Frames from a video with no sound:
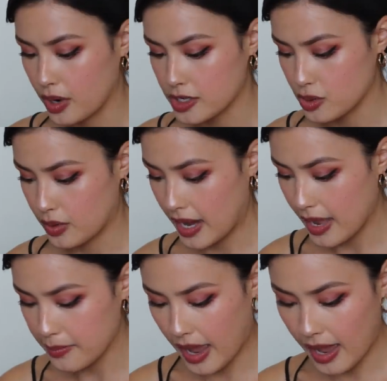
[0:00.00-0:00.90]
a Dior
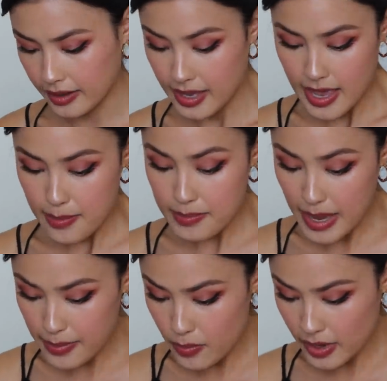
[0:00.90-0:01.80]
handbag.
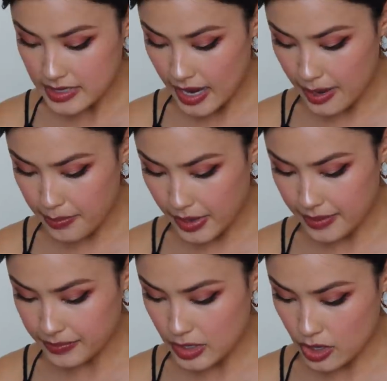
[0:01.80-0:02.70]
Maybe one day, but
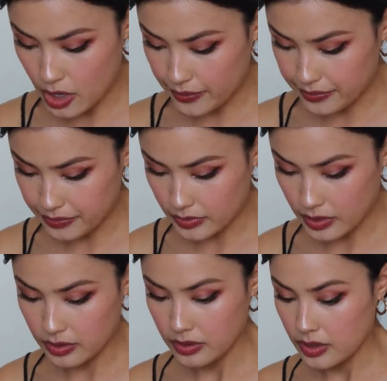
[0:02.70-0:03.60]
you know,
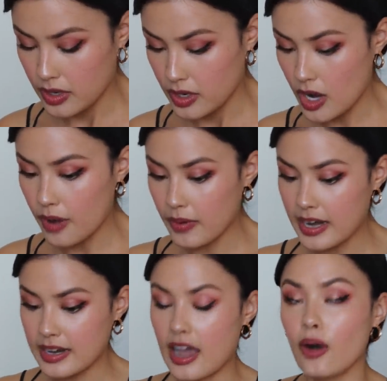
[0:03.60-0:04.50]
not
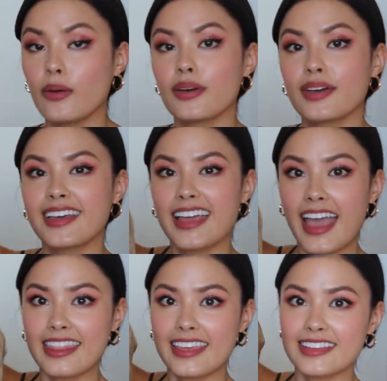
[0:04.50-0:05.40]
right now.
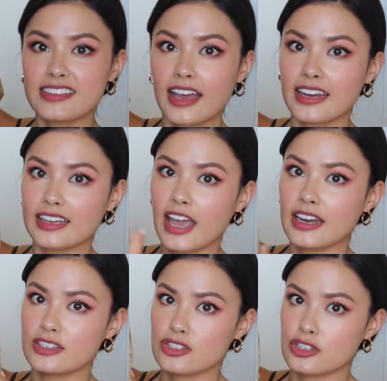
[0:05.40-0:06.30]
And the inside, again,
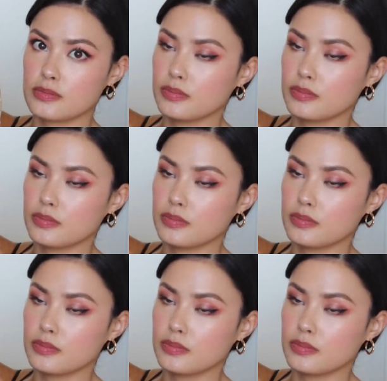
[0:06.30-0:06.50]
is just,